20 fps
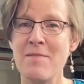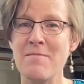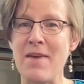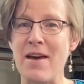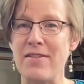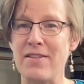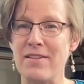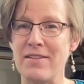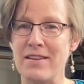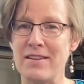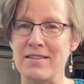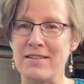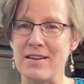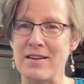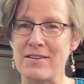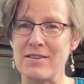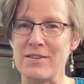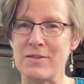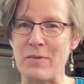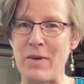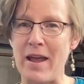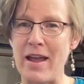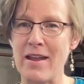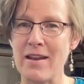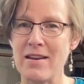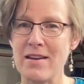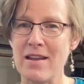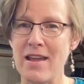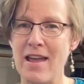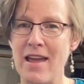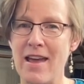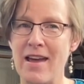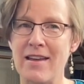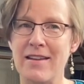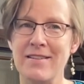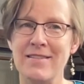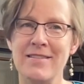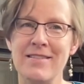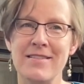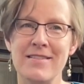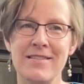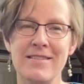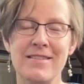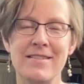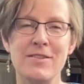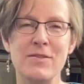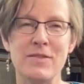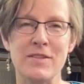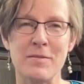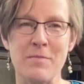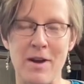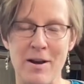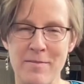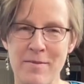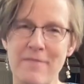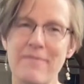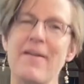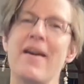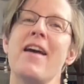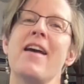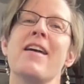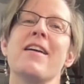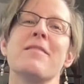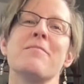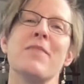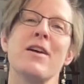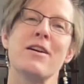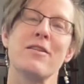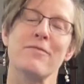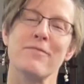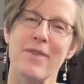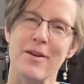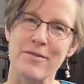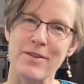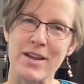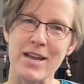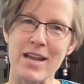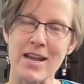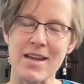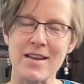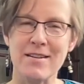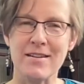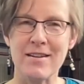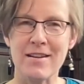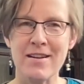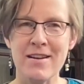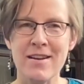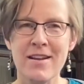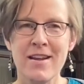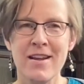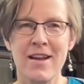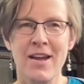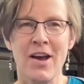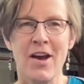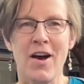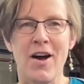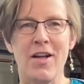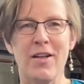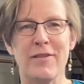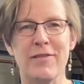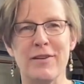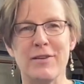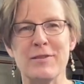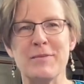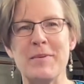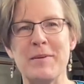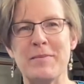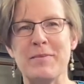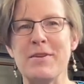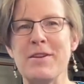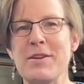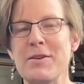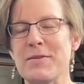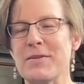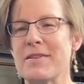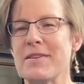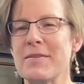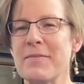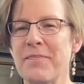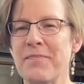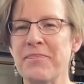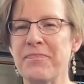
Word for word: method that Sarah Sweat and Susan Martin Maffei and Michael Rohde and all of those people use.